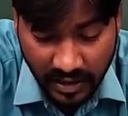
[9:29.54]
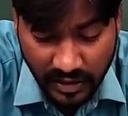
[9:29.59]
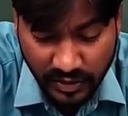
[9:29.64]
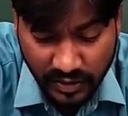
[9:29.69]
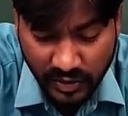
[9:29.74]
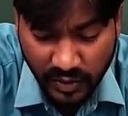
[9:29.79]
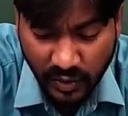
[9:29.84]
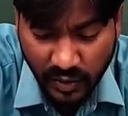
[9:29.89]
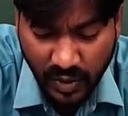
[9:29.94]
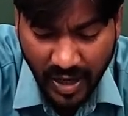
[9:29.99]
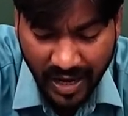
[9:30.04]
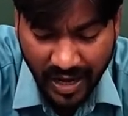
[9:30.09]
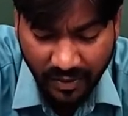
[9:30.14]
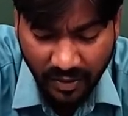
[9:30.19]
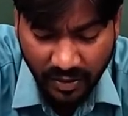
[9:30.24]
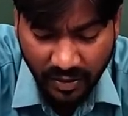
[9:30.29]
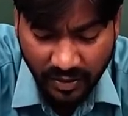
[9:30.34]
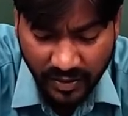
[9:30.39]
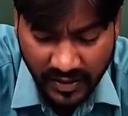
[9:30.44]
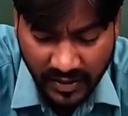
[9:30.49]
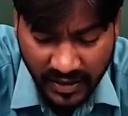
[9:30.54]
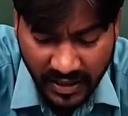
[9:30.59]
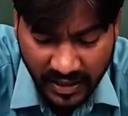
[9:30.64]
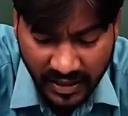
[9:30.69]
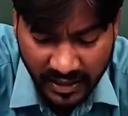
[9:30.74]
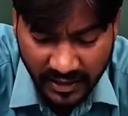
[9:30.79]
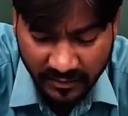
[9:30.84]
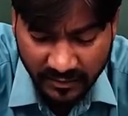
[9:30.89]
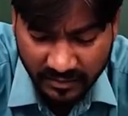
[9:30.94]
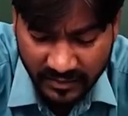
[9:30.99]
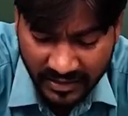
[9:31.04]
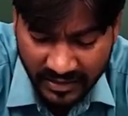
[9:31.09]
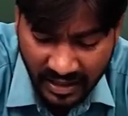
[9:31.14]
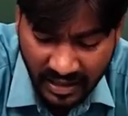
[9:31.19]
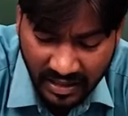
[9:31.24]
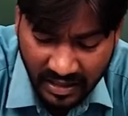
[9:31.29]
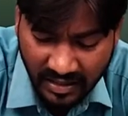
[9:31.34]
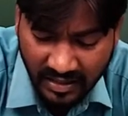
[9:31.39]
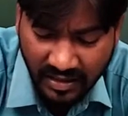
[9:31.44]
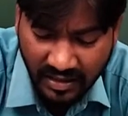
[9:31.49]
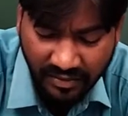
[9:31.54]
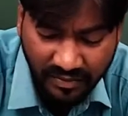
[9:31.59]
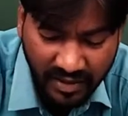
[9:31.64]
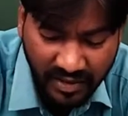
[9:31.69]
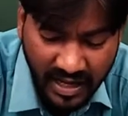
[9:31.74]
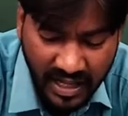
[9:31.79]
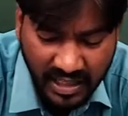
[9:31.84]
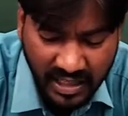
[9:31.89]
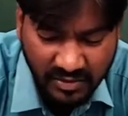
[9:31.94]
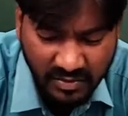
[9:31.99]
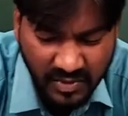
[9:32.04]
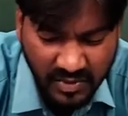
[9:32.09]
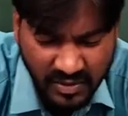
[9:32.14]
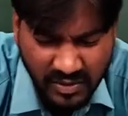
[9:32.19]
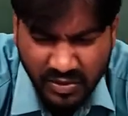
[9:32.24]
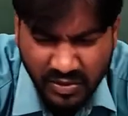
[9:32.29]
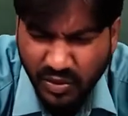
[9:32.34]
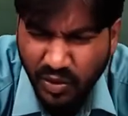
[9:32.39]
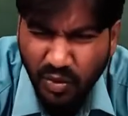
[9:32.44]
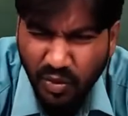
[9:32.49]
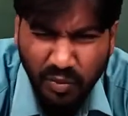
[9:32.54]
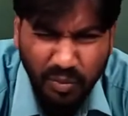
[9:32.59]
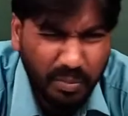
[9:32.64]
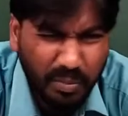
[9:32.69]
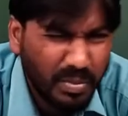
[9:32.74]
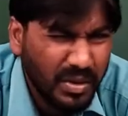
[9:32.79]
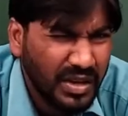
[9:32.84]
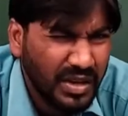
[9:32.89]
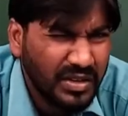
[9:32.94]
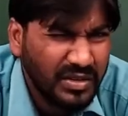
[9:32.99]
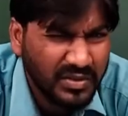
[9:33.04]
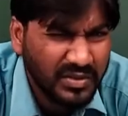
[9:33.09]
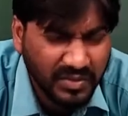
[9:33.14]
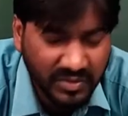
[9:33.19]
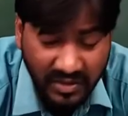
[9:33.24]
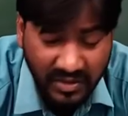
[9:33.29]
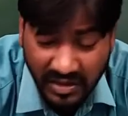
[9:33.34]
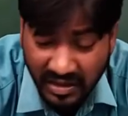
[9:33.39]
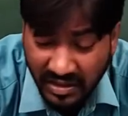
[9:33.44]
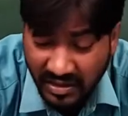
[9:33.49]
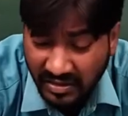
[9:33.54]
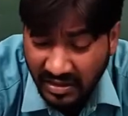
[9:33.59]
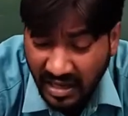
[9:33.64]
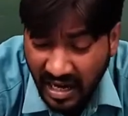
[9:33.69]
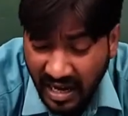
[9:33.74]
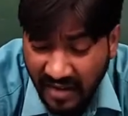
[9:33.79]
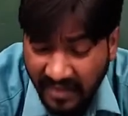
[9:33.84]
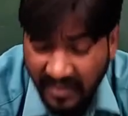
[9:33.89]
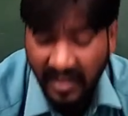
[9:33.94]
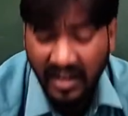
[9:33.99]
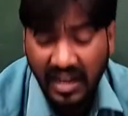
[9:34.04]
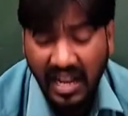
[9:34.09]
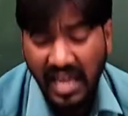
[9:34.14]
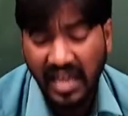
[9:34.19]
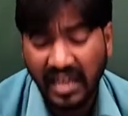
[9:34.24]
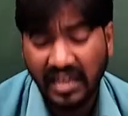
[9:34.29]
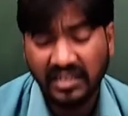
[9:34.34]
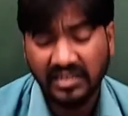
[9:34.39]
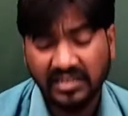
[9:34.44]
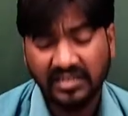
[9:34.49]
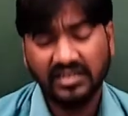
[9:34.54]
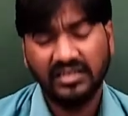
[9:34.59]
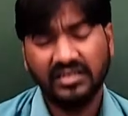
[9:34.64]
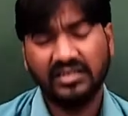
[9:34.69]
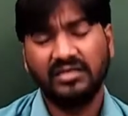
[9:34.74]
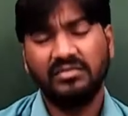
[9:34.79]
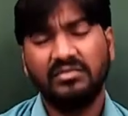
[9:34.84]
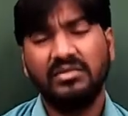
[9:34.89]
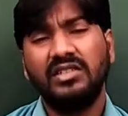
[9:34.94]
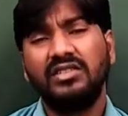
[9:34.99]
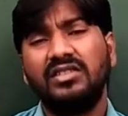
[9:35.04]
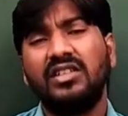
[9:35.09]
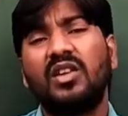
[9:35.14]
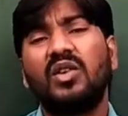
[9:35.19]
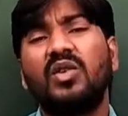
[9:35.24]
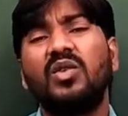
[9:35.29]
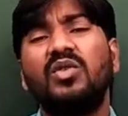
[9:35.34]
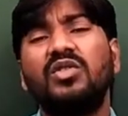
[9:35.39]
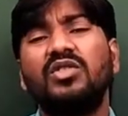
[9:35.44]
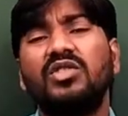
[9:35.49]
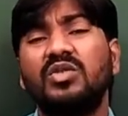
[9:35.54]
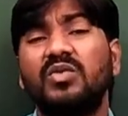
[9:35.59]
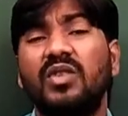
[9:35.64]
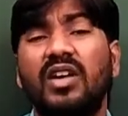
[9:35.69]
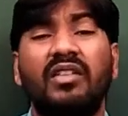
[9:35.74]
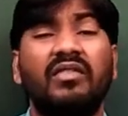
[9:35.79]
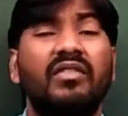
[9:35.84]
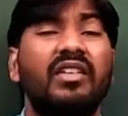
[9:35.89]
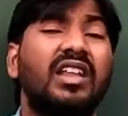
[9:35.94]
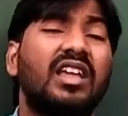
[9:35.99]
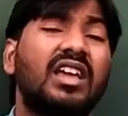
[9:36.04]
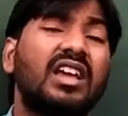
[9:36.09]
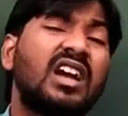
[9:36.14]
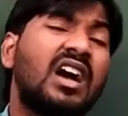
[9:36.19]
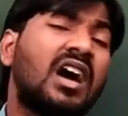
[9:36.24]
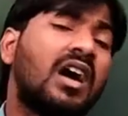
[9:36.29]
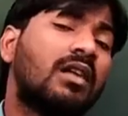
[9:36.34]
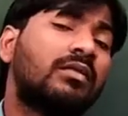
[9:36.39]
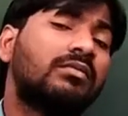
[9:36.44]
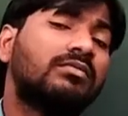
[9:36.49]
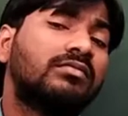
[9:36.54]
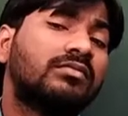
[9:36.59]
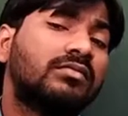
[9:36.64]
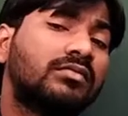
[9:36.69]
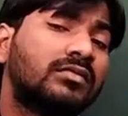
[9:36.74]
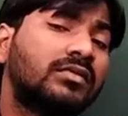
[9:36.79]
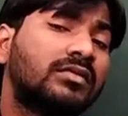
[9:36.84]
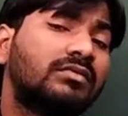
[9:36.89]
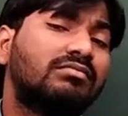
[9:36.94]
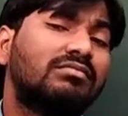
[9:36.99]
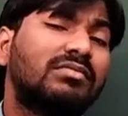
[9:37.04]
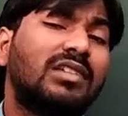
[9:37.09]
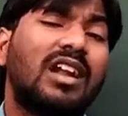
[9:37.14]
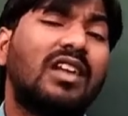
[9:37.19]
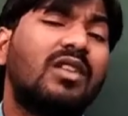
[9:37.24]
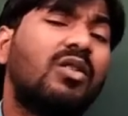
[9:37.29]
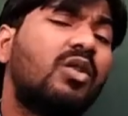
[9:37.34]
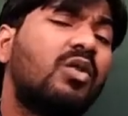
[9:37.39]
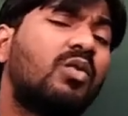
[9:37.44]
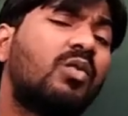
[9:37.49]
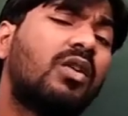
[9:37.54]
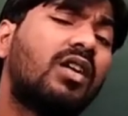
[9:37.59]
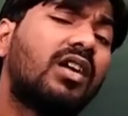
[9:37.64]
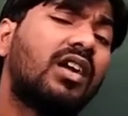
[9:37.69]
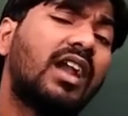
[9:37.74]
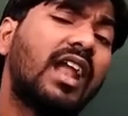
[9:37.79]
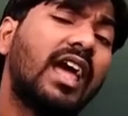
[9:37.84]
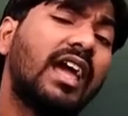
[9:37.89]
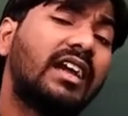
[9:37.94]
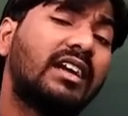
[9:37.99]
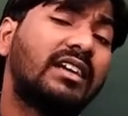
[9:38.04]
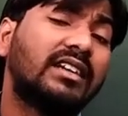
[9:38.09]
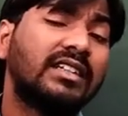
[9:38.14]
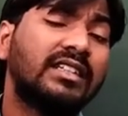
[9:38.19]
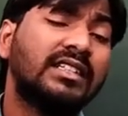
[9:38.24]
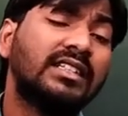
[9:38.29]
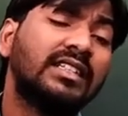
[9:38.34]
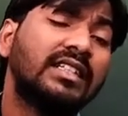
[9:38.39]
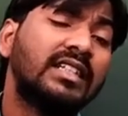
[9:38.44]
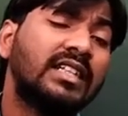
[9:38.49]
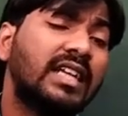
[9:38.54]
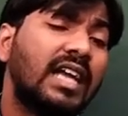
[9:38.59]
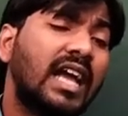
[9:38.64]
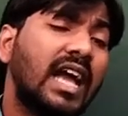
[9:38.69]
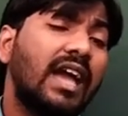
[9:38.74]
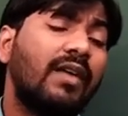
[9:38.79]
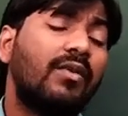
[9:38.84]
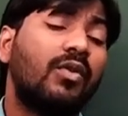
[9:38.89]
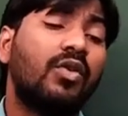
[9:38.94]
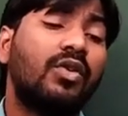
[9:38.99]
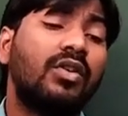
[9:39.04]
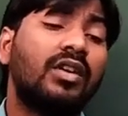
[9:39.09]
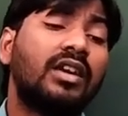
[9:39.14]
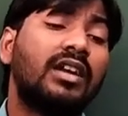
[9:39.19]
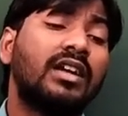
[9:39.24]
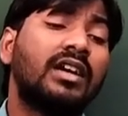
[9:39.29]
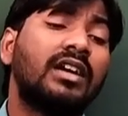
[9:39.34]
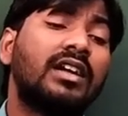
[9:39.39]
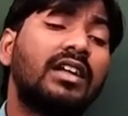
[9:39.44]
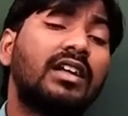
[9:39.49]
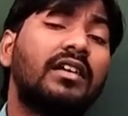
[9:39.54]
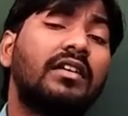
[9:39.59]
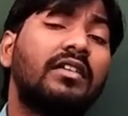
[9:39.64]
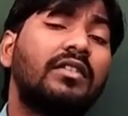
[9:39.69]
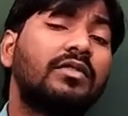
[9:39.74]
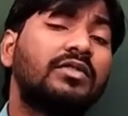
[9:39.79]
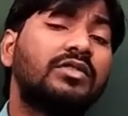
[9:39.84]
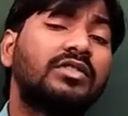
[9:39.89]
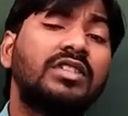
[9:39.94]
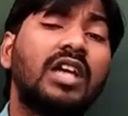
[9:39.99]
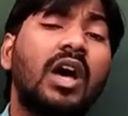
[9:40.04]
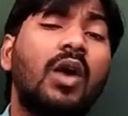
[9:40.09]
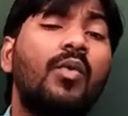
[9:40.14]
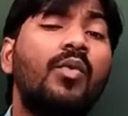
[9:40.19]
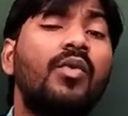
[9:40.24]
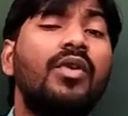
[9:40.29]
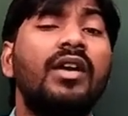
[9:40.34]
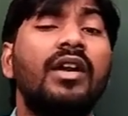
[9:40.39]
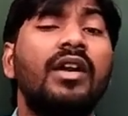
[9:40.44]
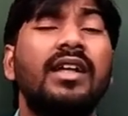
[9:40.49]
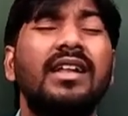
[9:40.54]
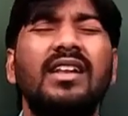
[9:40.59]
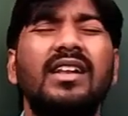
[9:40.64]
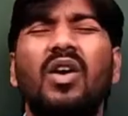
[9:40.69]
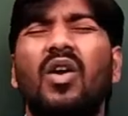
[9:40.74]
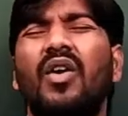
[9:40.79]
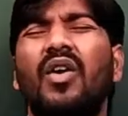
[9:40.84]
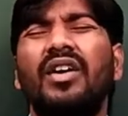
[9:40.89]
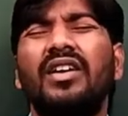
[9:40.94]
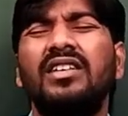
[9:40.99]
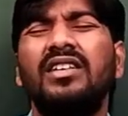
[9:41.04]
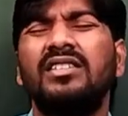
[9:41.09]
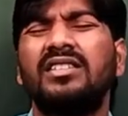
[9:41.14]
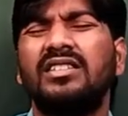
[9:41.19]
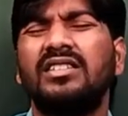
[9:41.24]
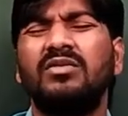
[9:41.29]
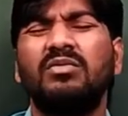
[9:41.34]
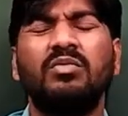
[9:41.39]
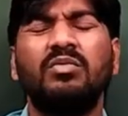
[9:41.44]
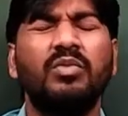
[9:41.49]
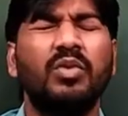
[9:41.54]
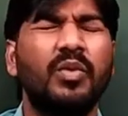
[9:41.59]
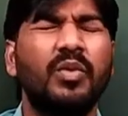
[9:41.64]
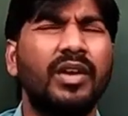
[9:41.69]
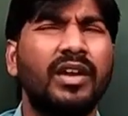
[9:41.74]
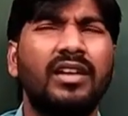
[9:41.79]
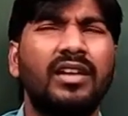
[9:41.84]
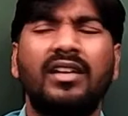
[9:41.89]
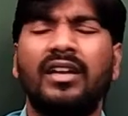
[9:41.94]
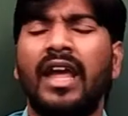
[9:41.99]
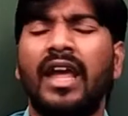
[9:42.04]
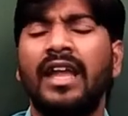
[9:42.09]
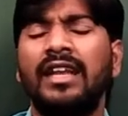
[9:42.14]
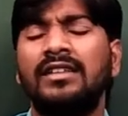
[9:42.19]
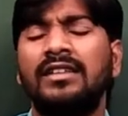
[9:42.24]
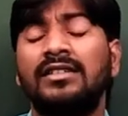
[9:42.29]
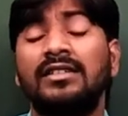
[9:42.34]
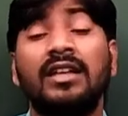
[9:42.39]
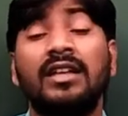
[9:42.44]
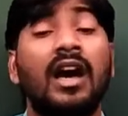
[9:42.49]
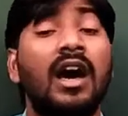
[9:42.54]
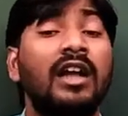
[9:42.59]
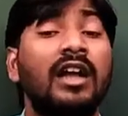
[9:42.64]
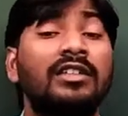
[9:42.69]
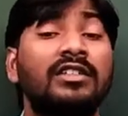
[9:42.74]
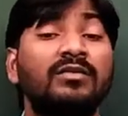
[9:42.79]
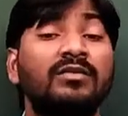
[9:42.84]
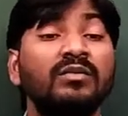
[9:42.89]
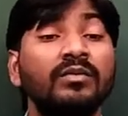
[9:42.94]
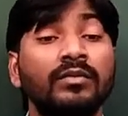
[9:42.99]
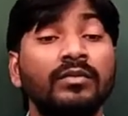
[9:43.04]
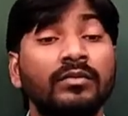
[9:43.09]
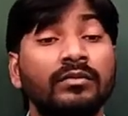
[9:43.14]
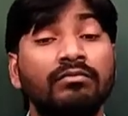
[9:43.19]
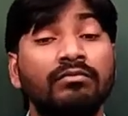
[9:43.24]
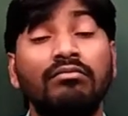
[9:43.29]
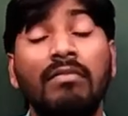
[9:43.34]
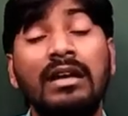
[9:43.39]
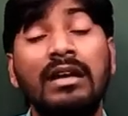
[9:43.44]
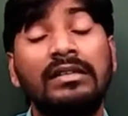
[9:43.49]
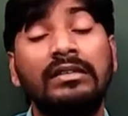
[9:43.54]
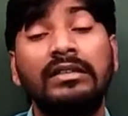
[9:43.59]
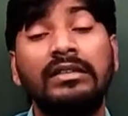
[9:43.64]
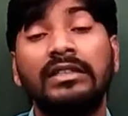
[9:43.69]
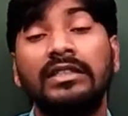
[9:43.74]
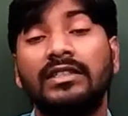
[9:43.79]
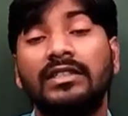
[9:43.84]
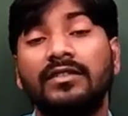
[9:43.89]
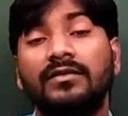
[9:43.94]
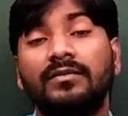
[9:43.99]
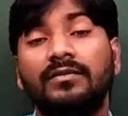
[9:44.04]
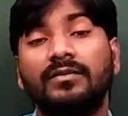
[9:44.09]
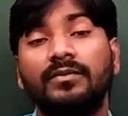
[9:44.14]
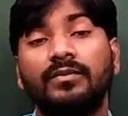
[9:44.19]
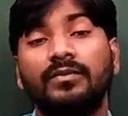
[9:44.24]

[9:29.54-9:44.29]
So I want to see here, the village means so peaceful, and the lanes means the roads were very calm. But I don't want like, I want sound, noise, moving trains, cars, buses.